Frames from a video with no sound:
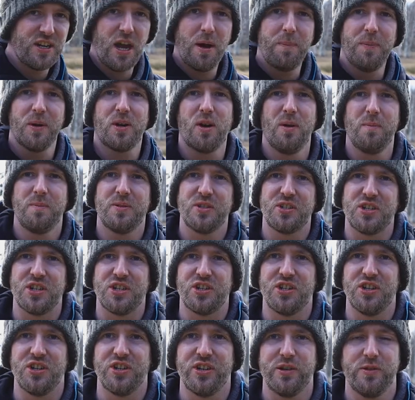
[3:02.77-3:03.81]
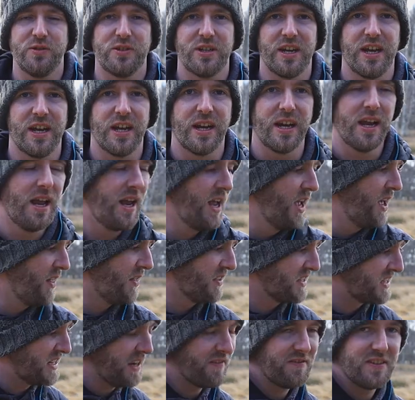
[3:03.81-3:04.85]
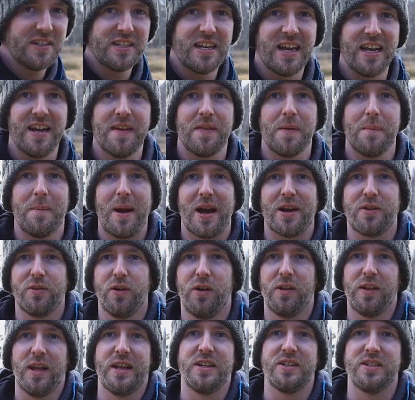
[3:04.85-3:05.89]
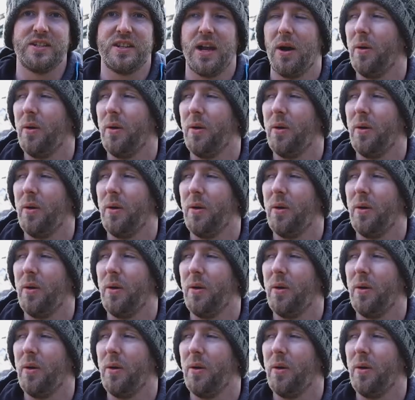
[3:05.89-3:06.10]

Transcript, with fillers: set up a composition using the 7D and the macro lens.